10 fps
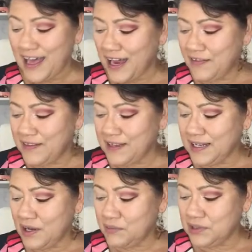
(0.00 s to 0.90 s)
everything
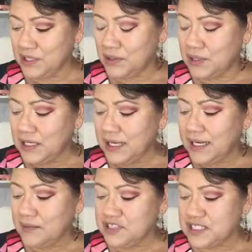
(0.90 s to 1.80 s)
down below.
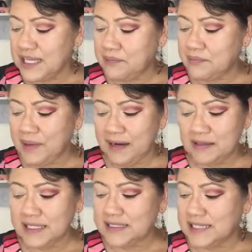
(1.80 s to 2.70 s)
And I'm just like
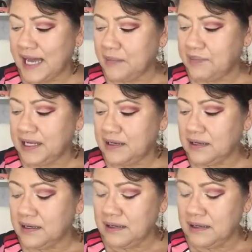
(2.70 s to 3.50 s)
barely tapping.